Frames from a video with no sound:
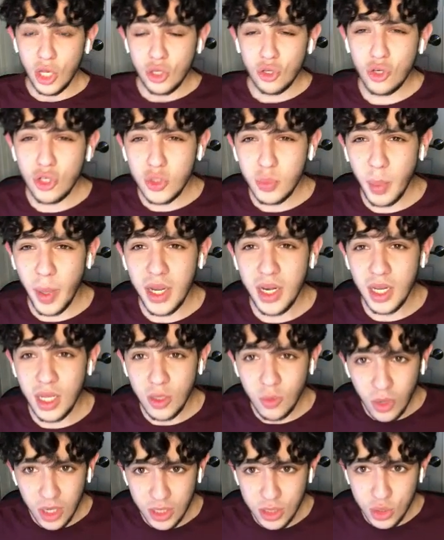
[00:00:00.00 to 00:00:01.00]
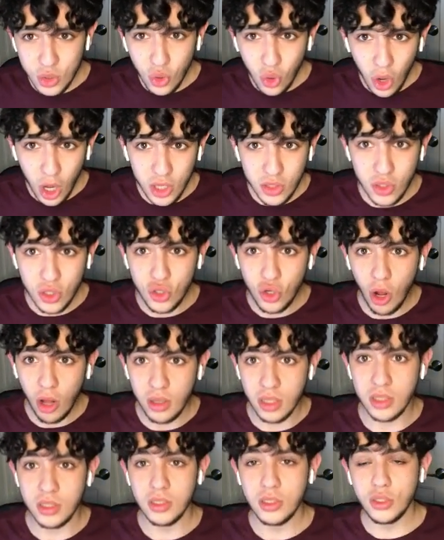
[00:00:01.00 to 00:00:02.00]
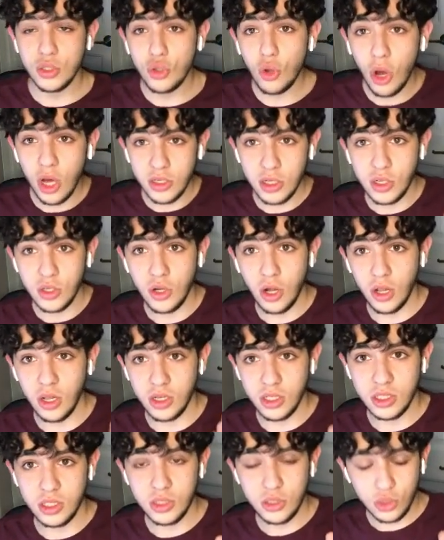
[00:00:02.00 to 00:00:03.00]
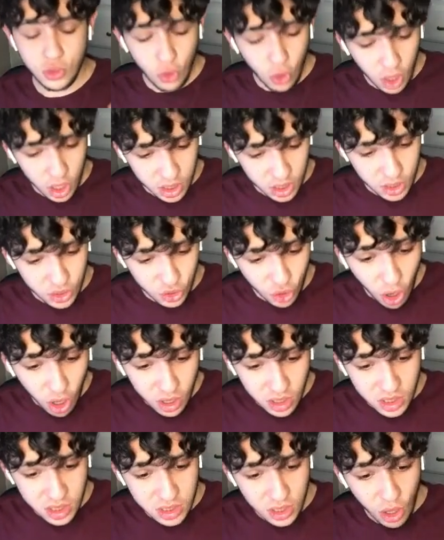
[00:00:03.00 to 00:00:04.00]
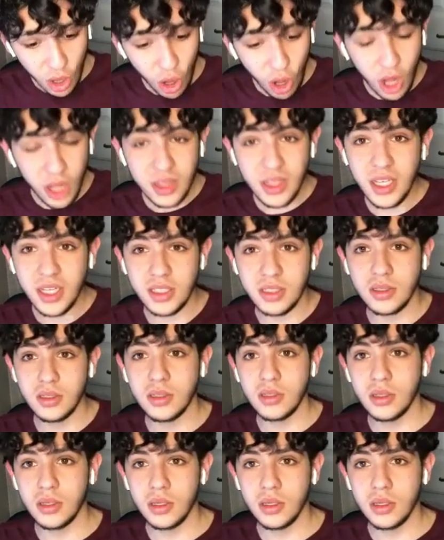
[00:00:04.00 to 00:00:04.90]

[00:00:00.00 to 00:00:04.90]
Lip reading: you're spending what, $200 on this.